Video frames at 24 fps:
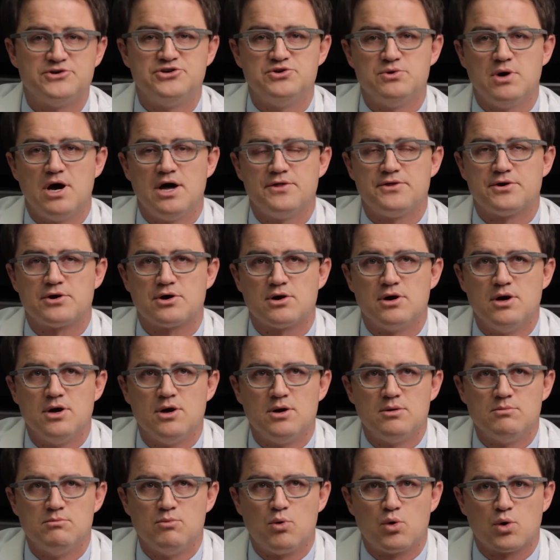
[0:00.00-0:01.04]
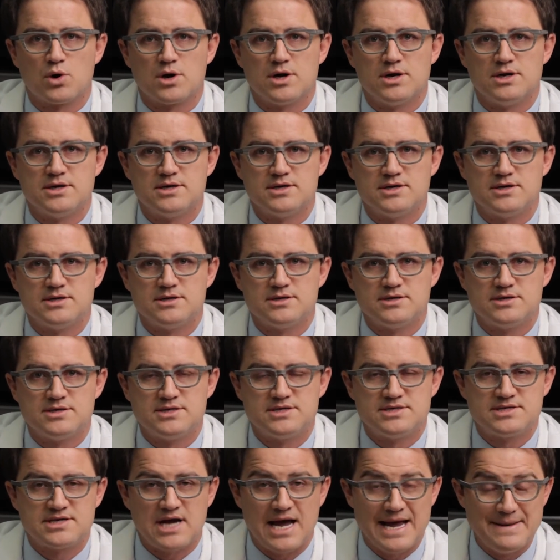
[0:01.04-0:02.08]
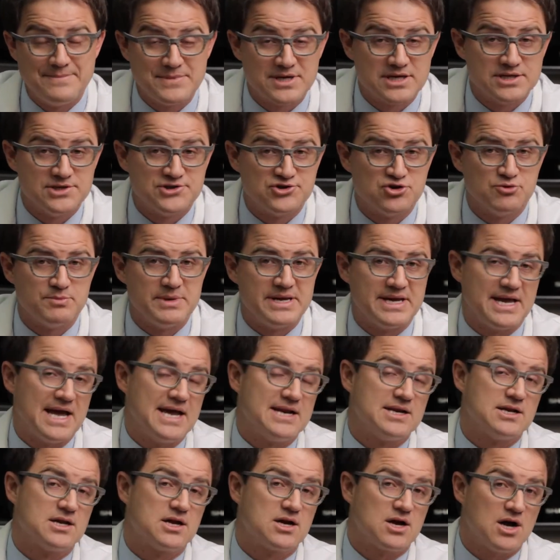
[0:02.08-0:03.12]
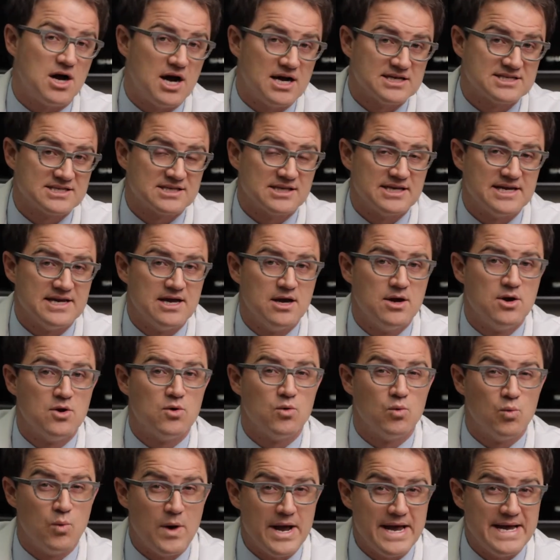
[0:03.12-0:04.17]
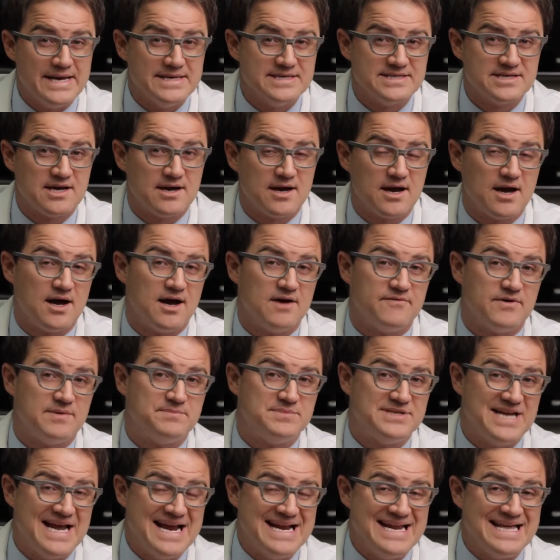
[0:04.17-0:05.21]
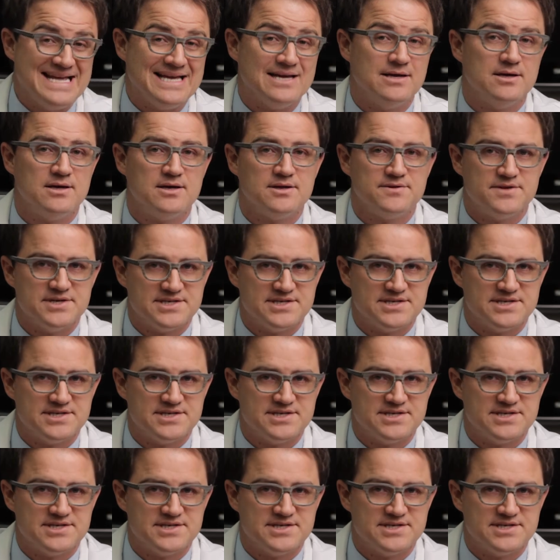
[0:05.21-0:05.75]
to other more time-consuming and costly ways of obtaining the